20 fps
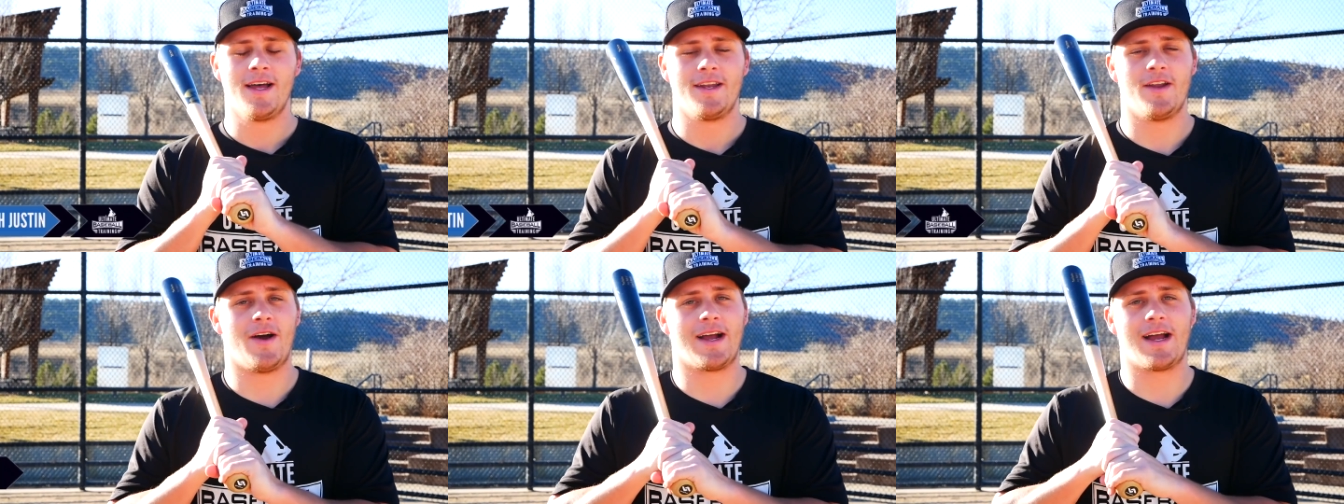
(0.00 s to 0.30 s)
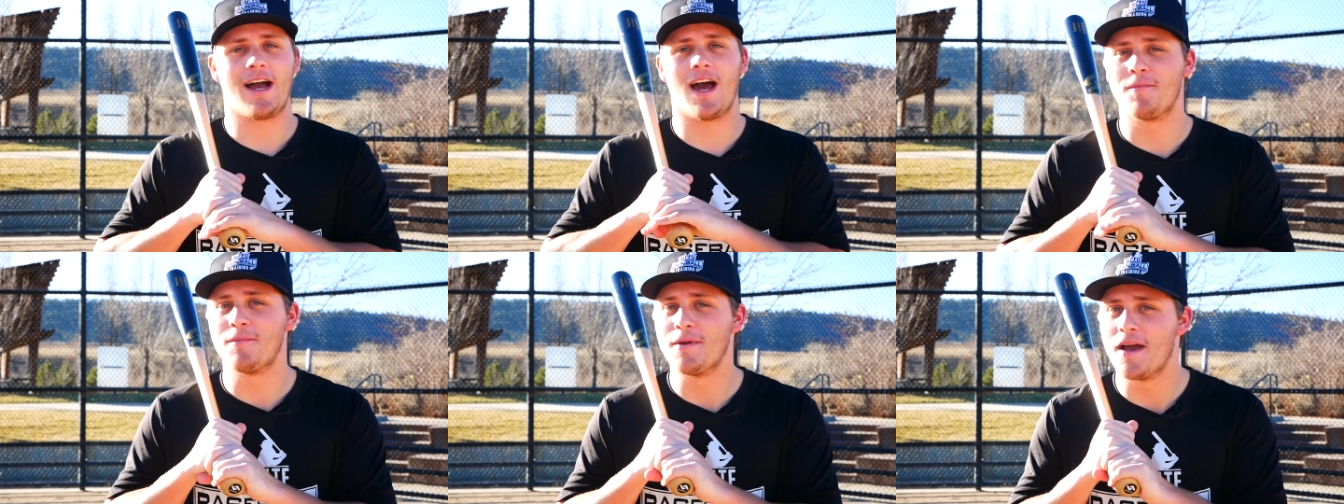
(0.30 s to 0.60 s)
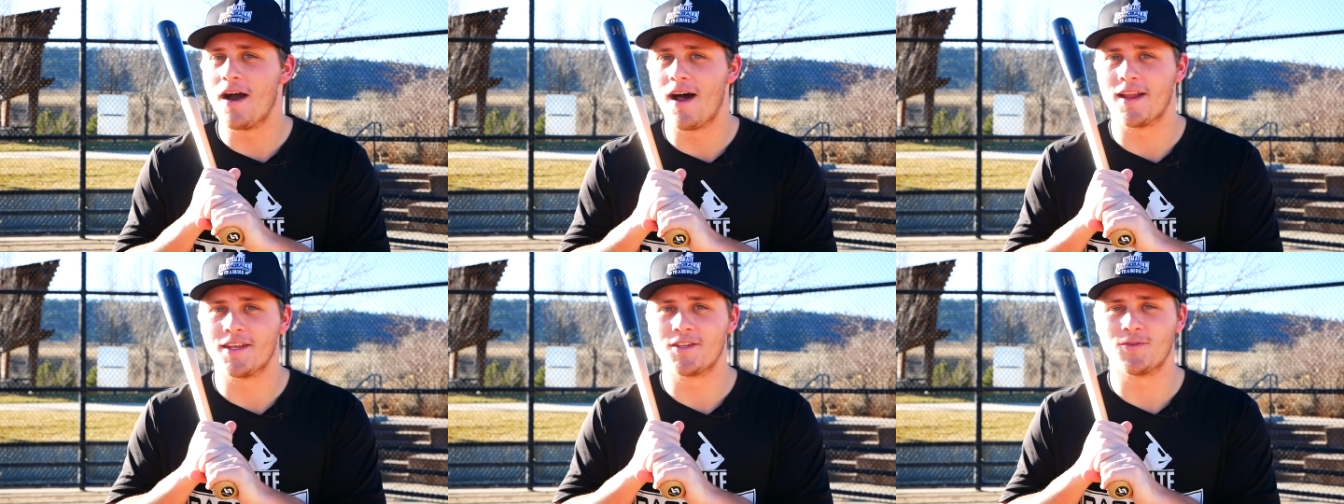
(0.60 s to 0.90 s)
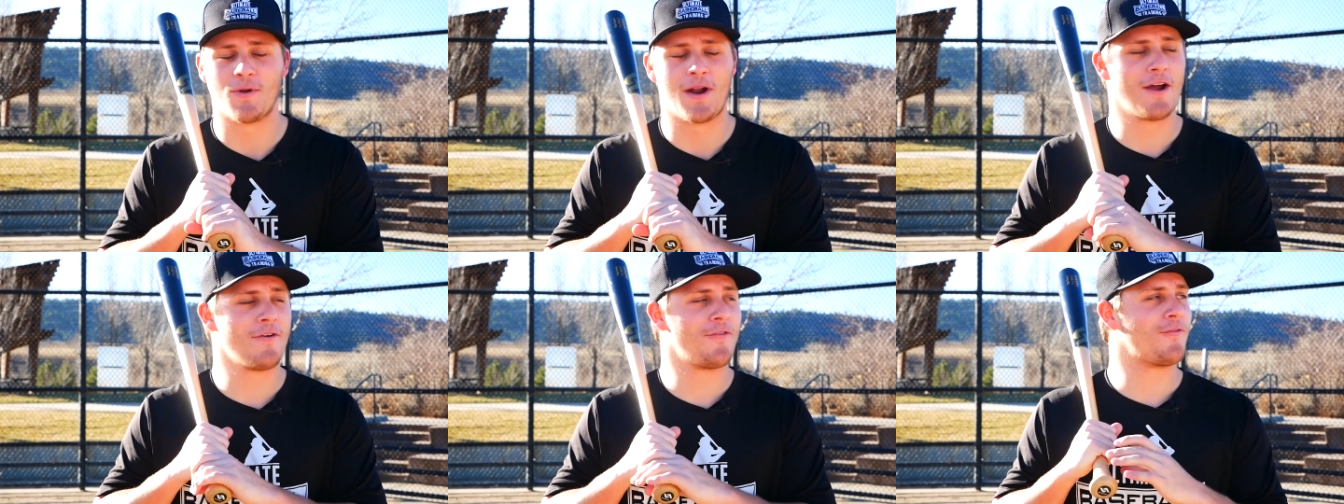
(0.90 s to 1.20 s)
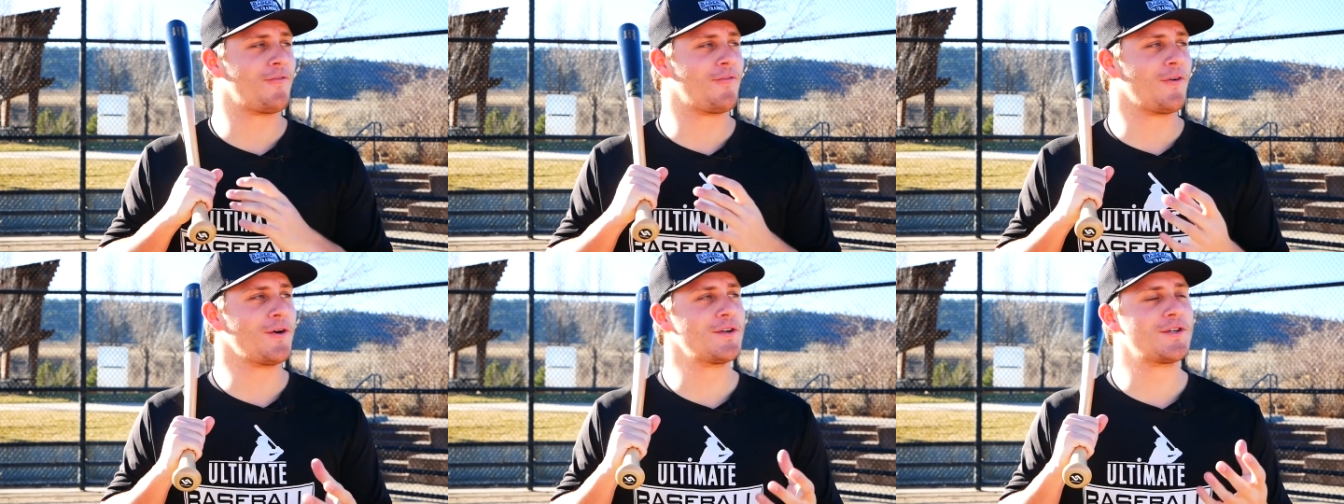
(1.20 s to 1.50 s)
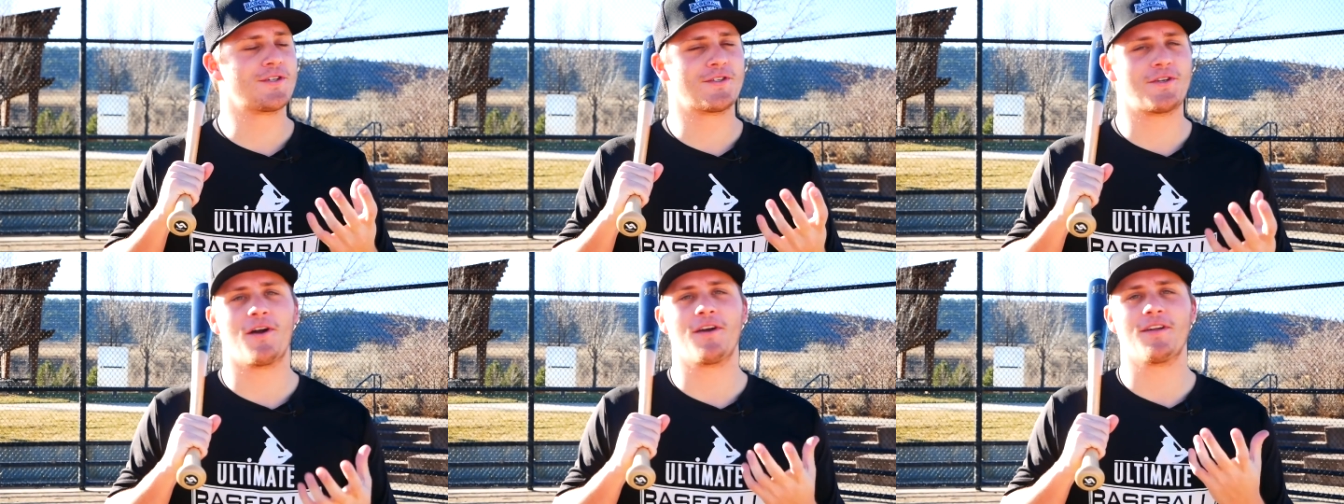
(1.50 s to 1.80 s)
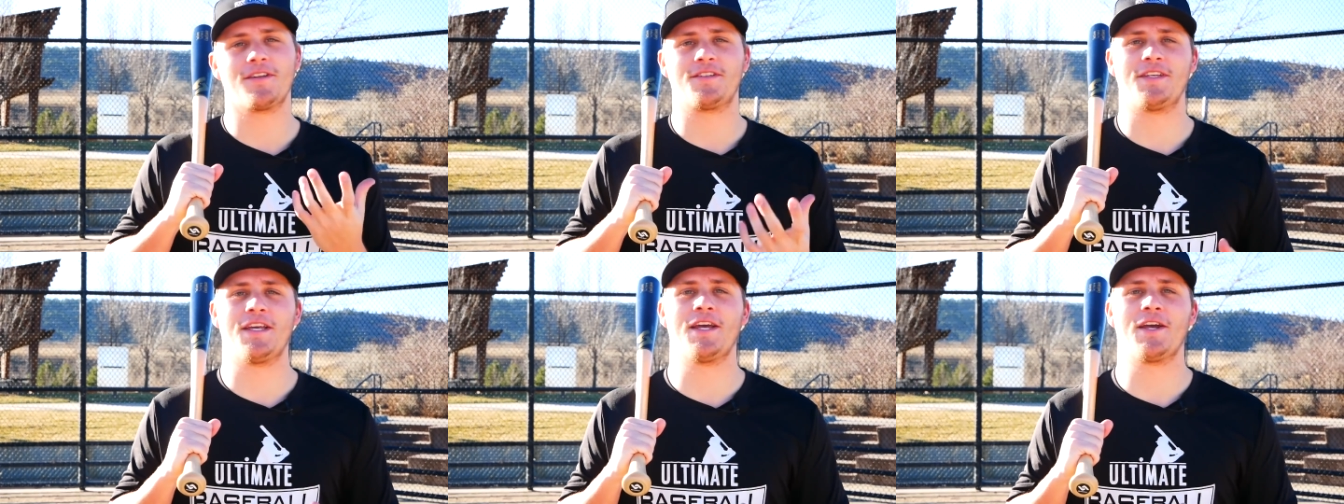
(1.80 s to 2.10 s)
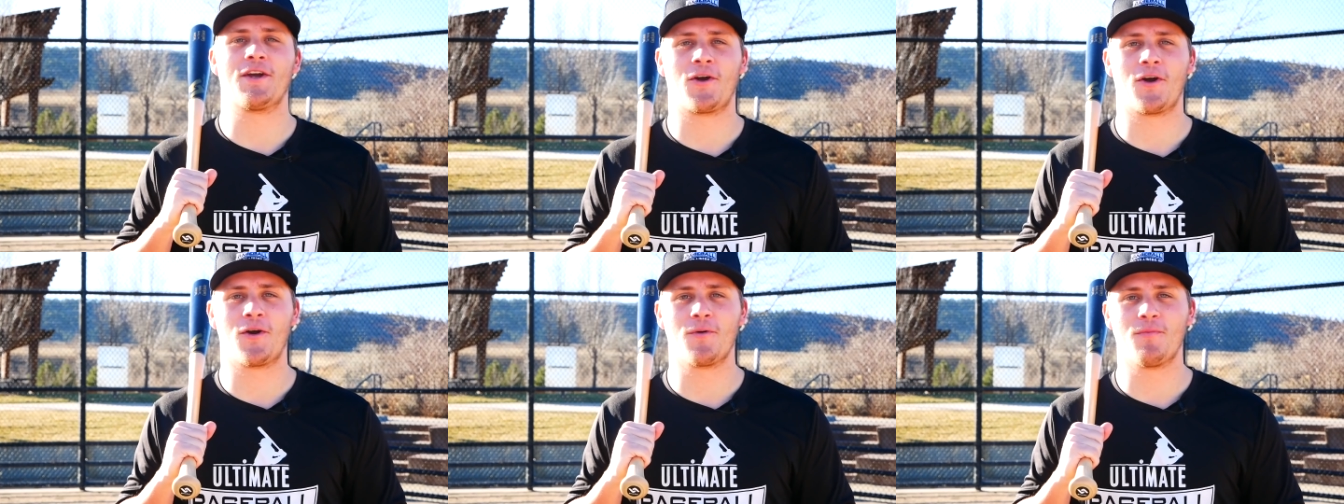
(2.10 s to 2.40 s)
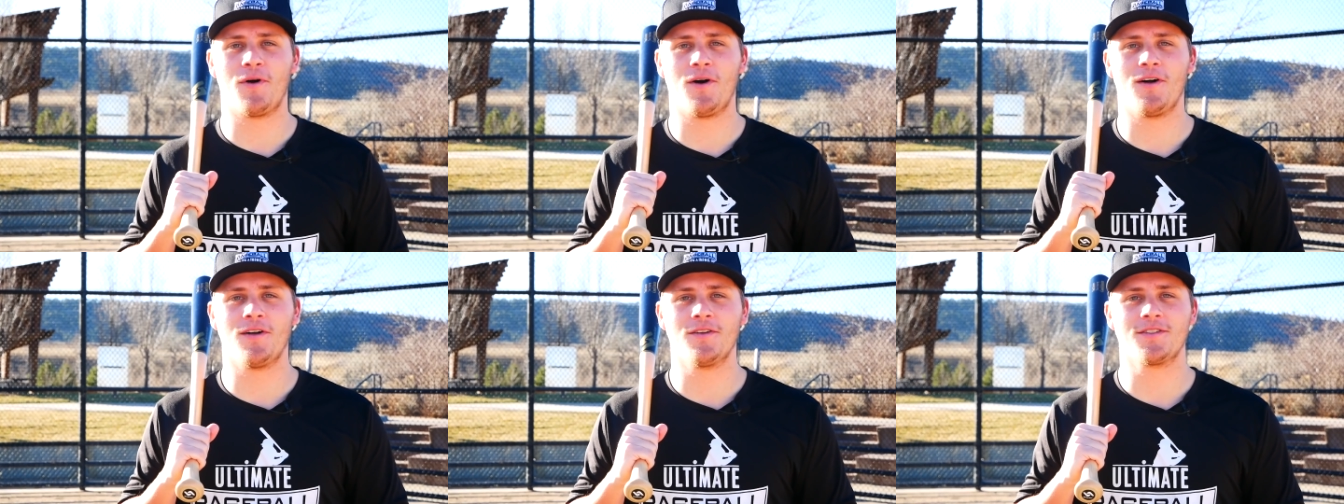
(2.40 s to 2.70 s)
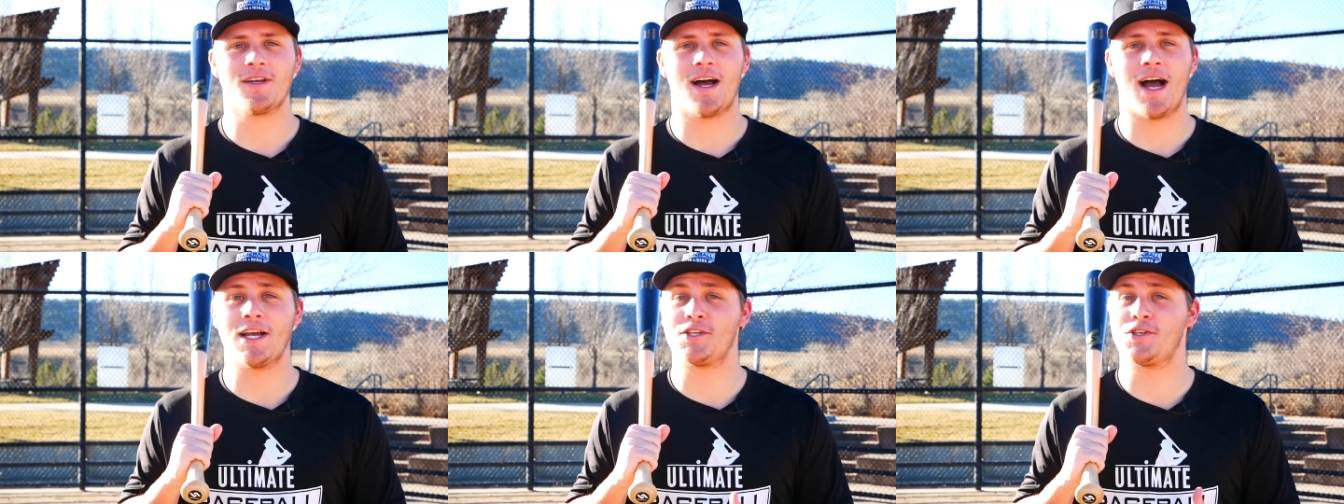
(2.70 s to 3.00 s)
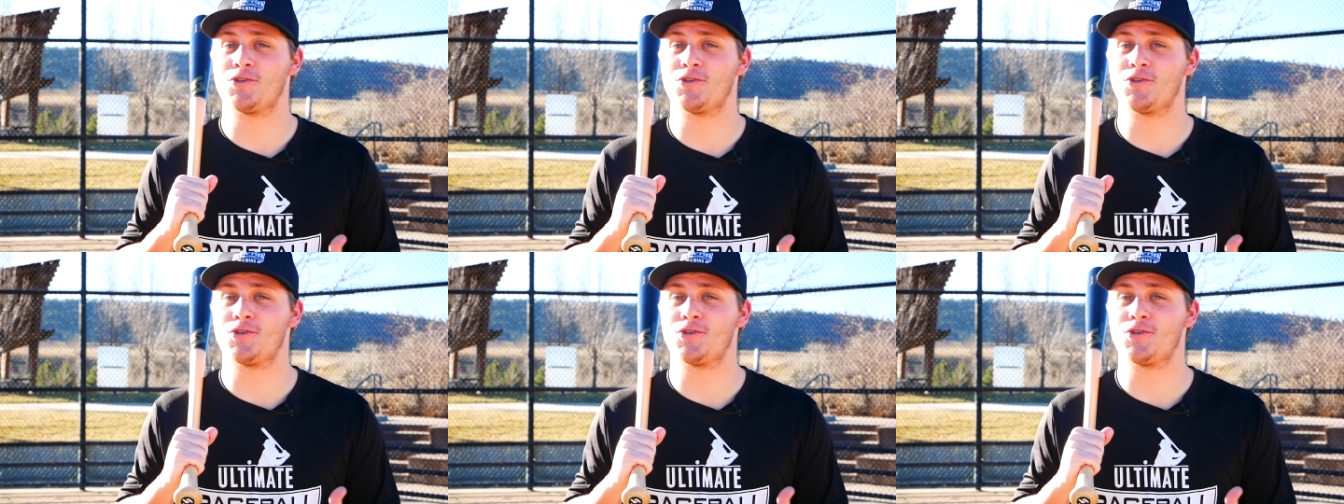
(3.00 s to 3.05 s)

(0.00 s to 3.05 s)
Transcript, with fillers: Now, I gotta be honest, when I first started seeing curveballs, I